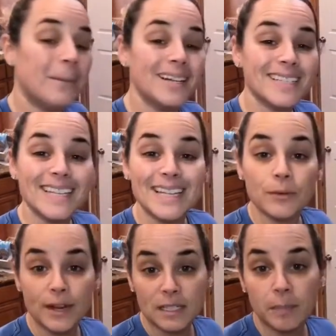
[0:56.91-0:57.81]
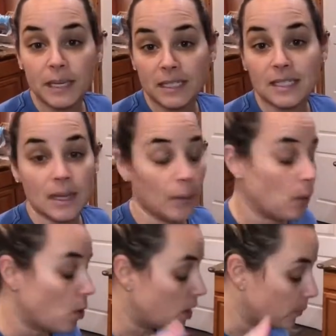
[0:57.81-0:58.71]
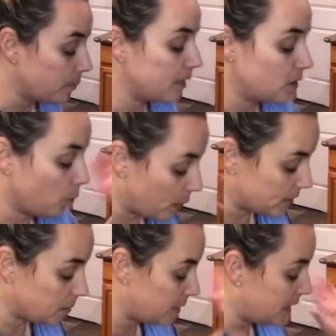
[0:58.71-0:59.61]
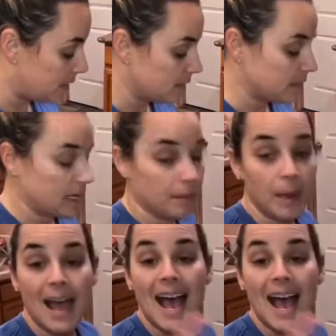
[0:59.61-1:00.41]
But the recipe is the same. I want to repeat, the recipe is the same